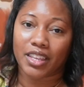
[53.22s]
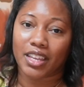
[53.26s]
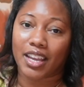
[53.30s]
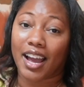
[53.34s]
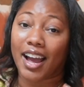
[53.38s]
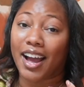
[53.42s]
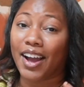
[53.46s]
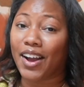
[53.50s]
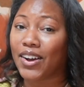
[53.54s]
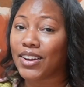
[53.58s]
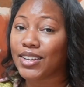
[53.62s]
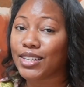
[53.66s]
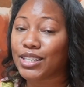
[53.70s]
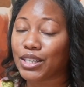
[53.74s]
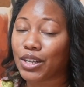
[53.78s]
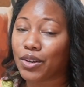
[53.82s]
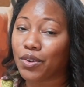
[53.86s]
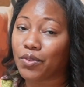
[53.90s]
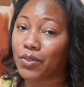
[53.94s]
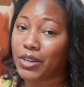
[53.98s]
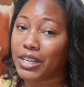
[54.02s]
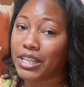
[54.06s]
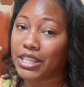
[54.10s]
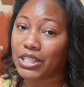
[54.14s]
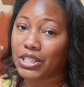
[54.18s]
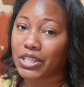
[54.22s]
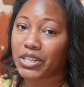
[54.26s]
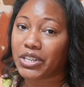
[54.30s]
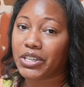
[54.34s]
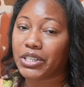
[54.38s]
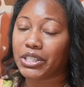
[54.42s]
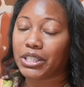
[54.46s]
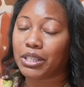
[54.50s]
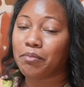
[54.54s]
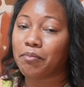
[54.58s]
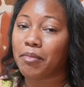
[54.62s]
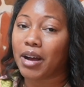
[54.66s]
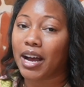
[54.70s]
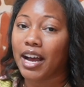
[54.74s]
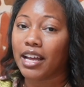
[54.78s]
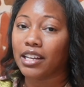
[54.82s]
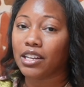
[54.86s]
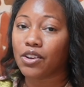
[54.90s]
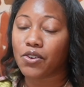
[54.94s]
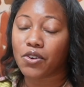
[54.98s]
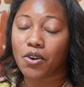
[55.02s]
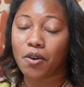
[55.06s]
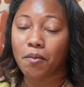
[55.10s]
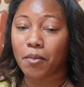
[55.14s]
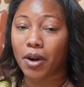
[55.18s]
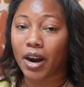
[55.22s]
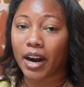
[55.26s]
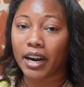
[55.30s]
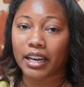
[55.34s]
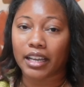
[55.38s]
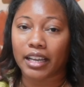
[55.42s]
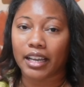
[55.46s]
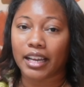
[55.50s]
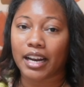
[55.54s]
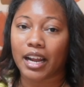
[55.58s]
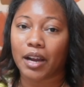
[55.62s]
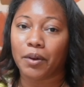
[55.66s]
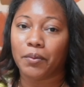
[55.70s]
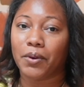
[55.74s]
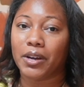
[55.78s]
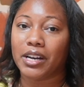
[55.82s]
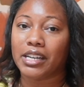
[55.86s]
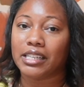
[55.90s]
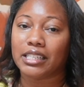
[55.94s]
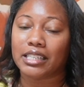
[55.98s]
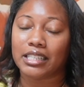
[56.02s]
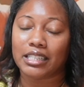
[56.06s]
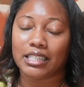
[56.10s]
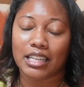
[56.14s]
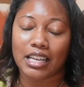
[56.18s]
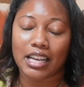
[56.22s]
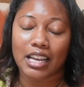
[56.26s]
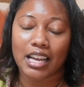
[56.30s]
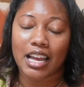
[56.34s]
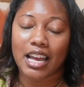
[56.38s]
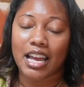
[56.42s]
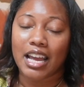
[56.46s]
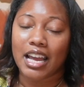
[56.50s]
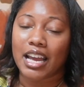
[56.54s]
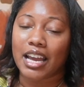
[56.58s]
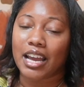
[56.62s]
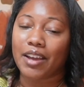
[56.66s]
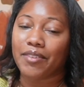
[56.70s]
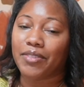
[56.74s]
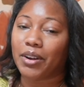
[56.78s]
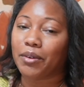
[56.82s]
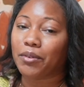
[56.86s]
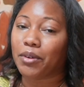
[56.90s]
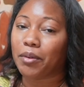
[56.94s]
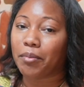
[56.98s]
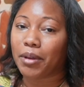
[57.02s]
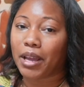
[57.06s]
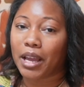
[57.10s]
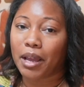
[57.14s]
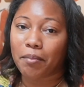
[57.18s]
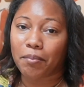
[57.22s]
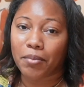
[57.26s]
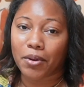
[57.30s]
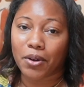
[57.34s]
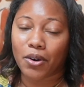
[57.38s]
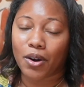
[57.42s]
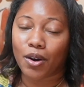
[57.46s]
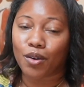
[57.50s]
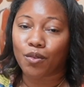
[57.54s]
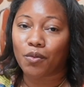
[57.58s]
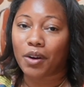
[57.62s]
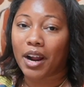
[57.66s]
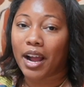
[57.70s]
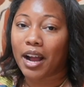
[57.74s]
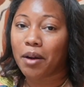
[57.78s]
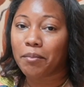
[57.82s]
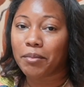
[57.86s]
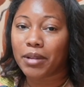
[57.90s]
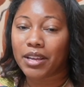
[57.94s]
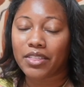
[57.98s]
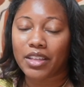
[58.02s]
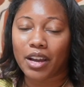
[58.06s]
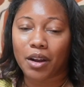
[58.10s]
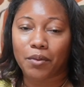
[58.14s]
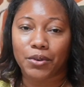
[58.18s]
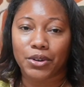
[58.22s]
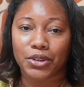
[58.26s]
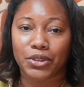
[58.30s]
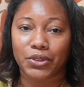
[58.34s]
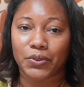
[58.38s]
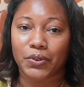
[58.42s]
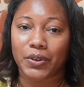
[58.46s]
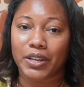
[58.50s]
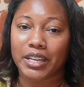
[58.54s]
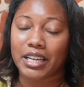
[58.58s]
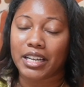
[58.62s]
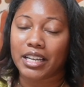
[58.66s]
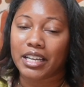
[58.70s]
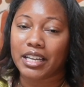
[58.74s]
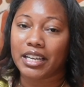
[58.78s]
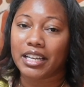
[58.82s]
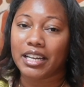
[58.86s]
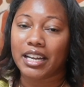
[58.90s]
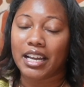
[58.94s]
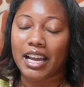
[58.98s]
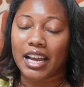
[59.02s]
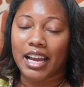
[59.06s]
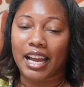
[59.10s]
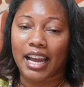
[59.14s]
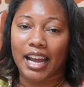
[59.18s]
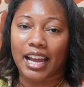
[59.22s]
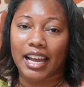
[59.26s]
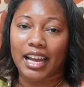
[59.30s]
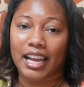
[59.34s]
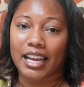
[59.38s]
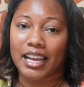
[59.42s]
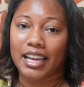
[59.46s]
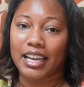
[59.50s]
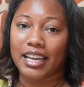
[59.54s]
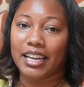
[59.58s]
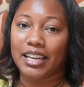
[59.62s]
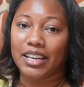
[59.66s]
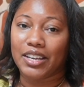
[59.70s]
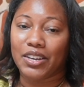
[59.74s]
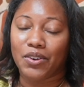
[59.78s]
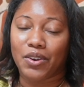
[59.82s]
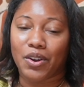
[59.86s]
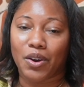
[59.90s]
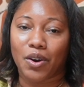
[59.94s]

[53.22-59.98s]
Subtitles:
I also researched my local market. I wanted to see if there were people around me that were doing it and,